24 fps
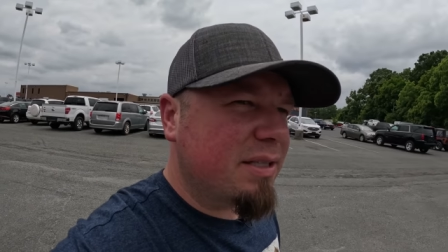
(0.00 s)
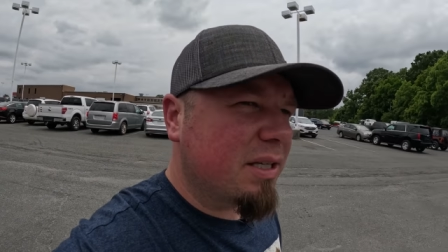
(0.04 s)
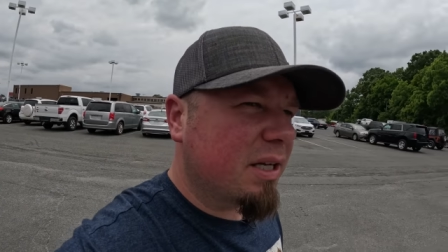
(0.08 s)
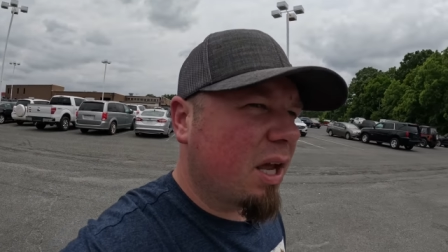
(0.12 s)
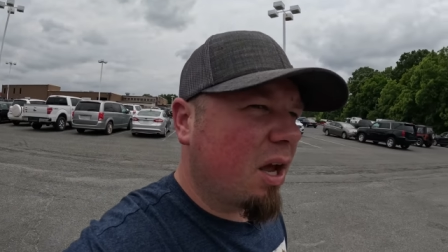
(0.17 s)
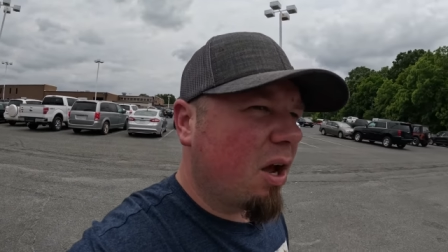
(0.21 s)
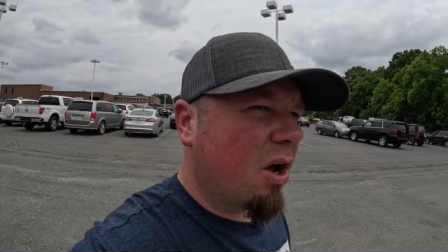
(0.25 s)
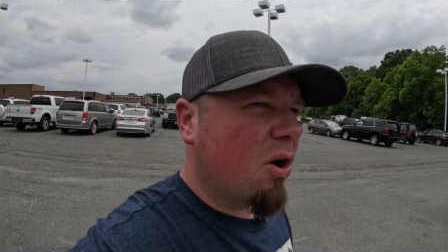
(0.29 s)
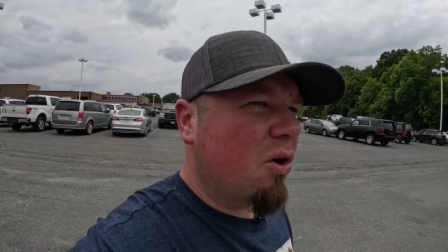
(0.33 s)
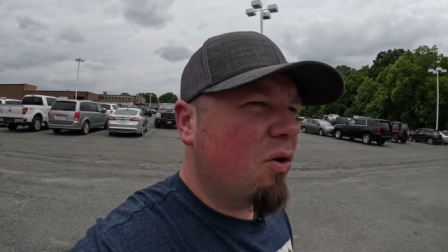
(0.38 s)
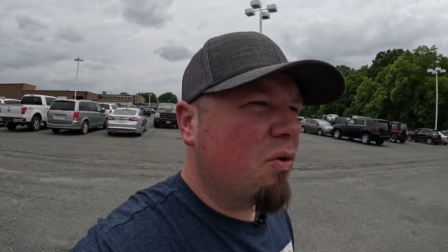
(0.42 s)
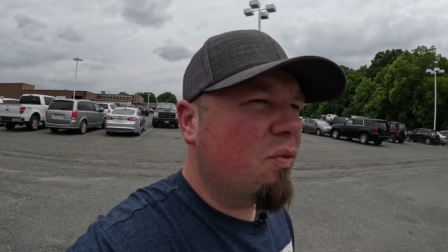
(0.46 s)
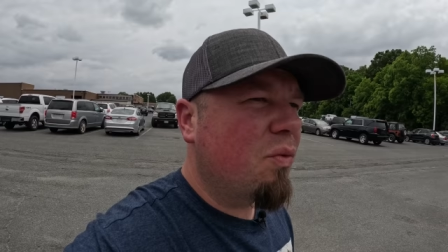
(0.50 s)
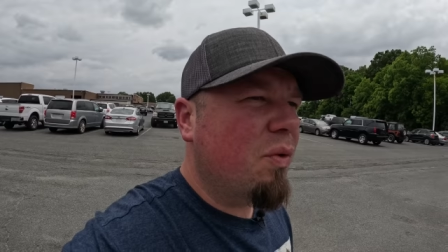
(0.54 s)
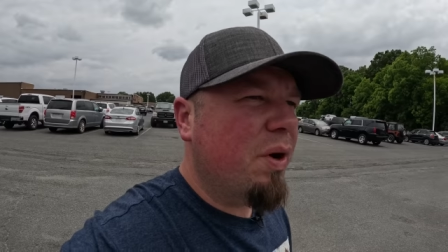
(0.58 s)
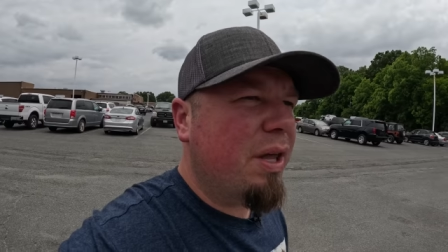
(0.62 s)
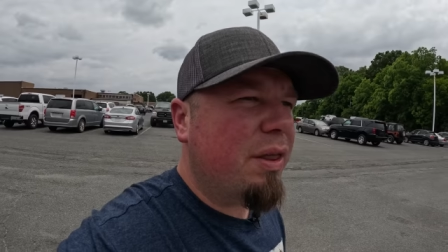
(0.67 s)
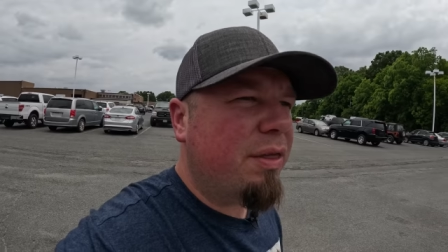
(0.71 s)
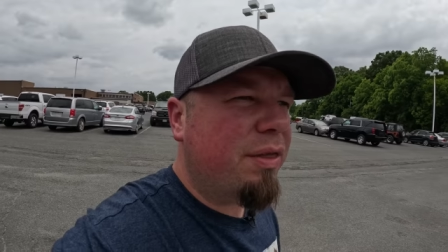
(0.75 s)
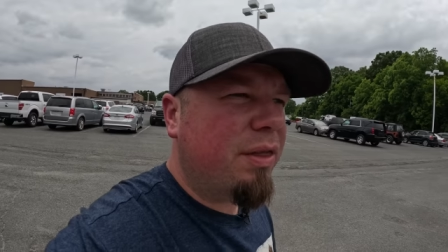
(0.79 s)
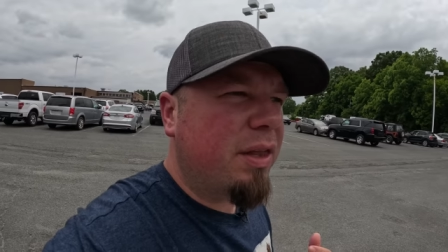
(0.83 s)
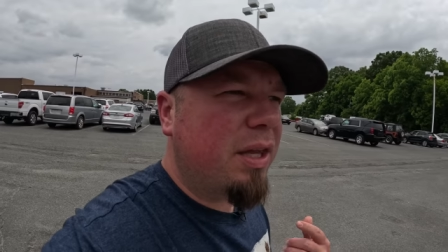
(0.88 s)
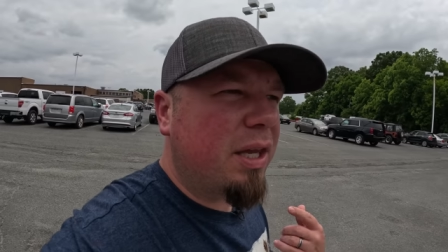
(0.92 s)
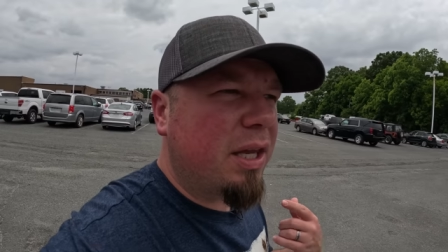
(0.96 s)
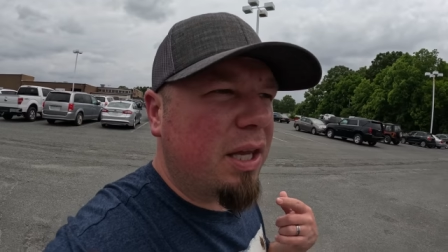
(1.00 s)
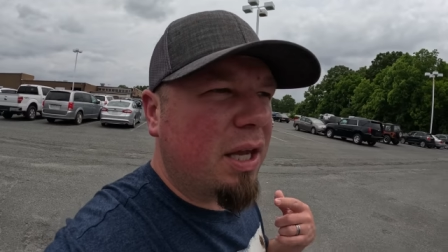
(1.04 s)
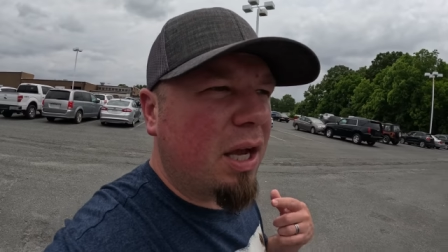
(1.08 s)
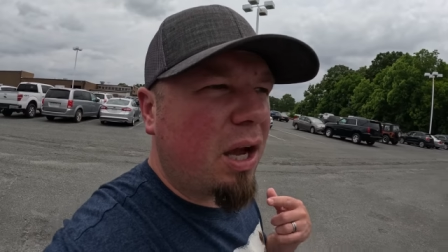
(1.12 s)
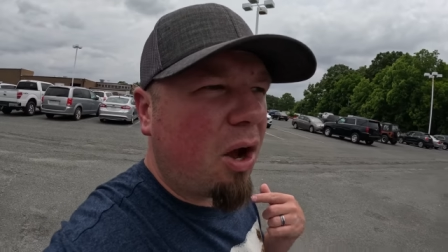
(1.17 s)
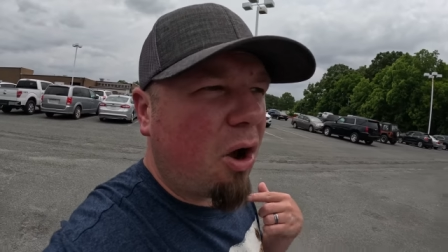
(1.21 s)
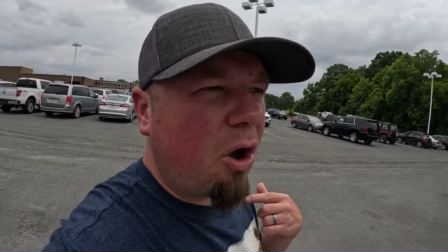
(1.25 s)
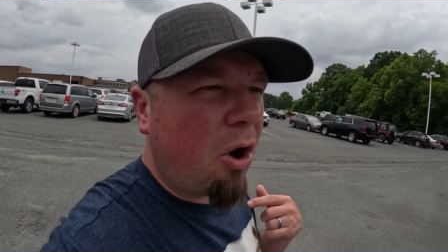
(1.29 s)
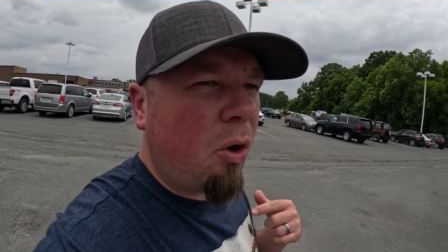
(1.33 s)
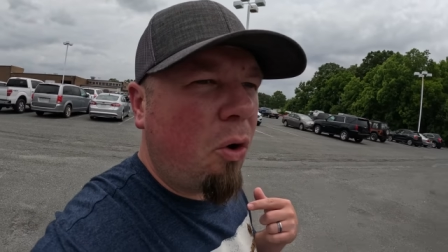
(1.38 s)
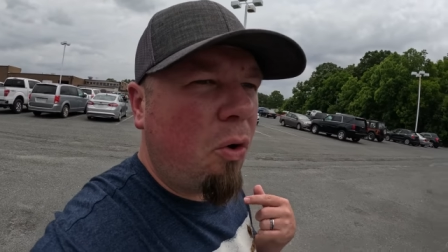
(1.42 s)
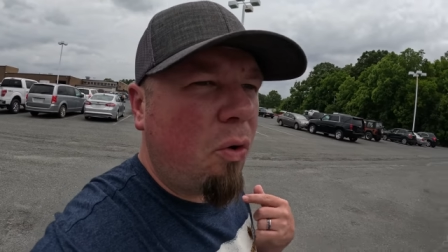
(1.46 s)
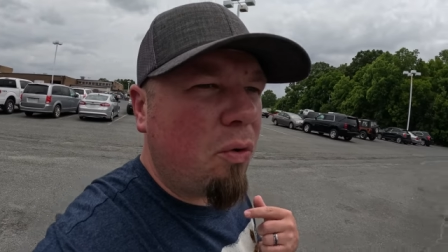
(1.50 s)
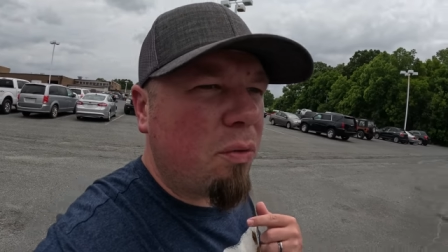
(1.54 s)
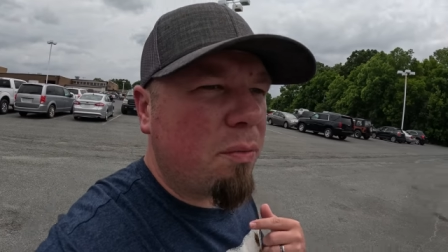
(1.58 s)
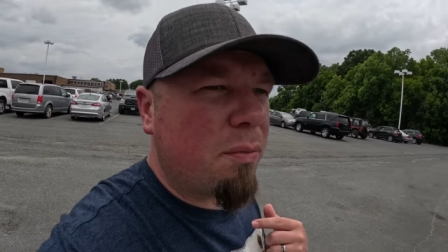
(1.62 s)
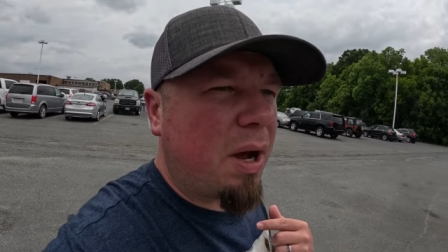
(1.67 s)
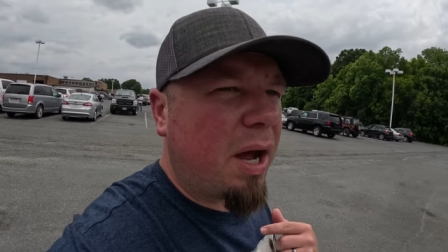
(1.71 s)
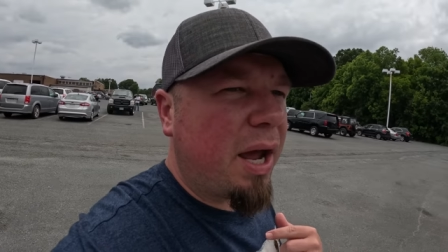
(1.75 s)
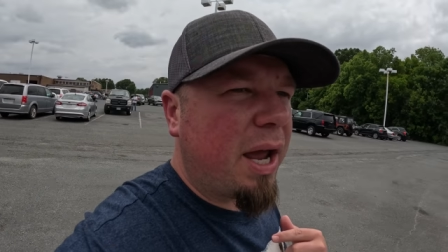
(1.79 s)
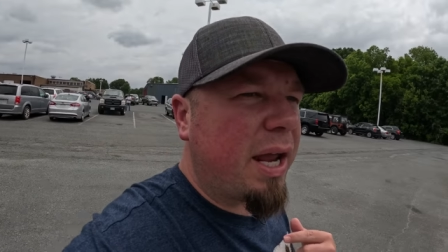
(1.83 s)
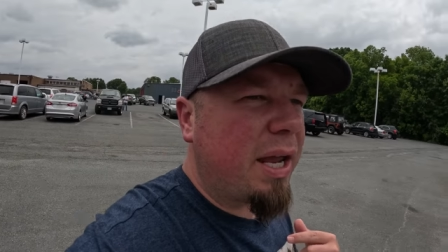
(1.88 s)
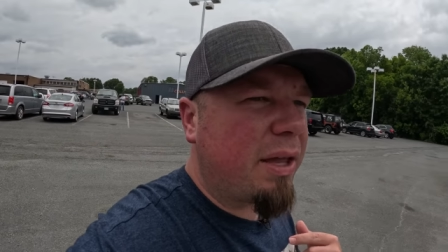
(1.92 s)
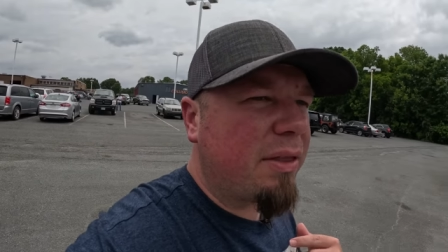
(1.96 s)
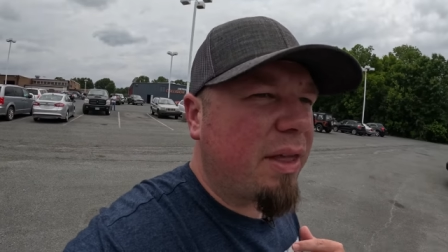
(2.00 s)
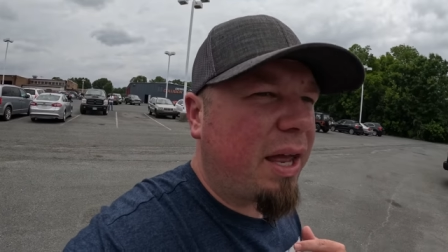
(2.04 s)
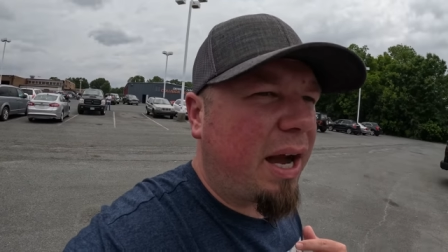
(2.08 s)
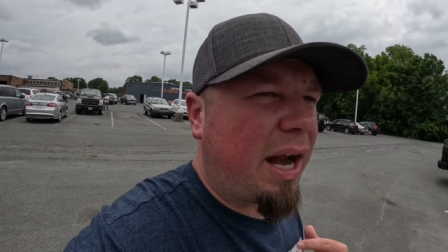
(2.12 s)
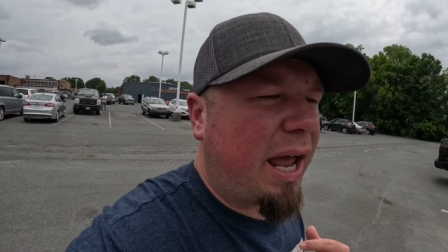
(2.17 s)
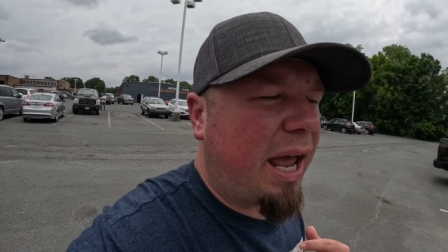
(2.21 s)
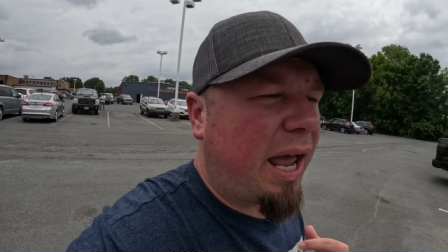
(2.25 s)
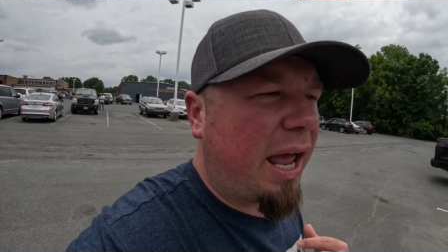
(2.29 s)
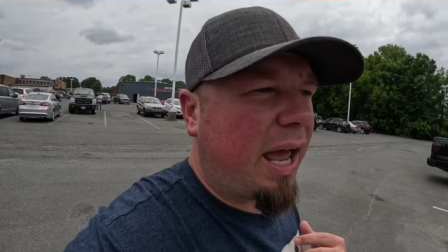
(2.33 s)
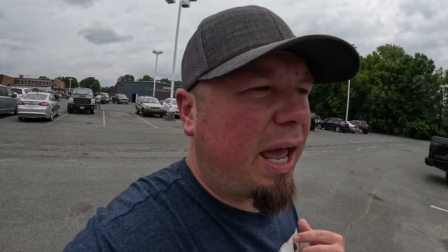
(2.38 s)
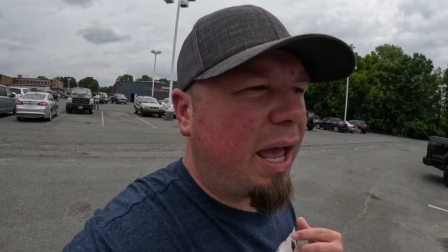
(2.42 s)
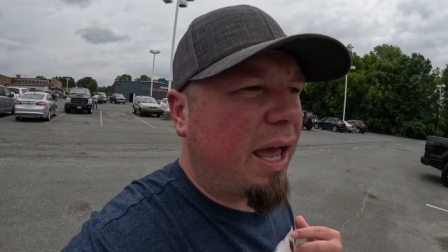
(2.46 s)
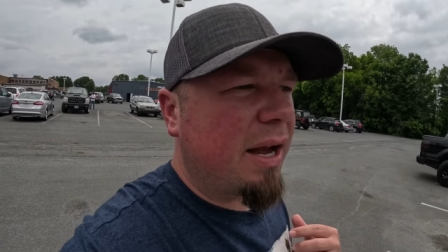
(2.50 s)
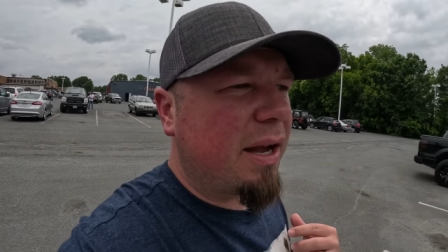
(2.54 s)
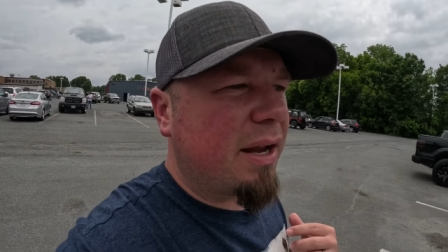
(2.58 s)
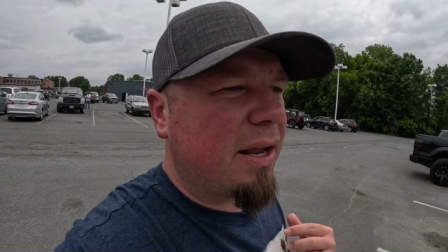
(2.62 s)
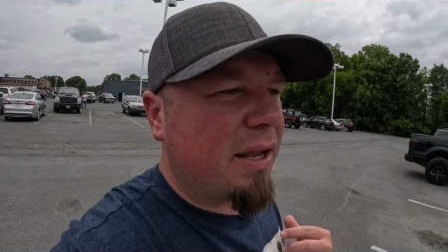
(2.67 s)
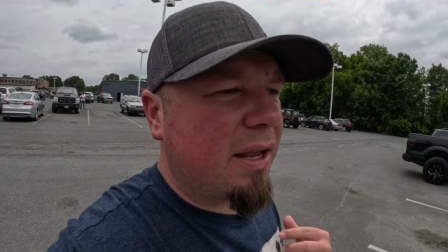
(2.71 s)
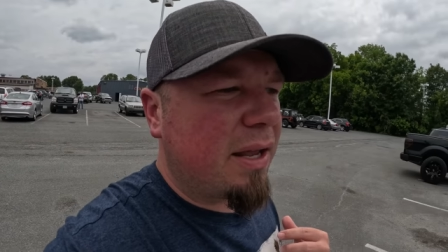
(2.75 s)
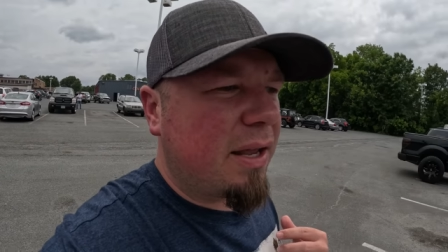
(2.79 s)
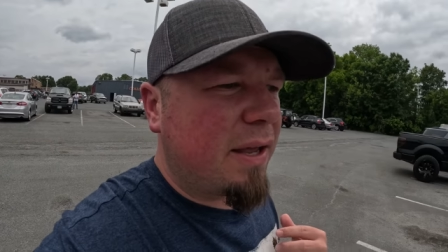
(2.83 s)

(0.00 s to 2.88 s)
ago with the old mic that I had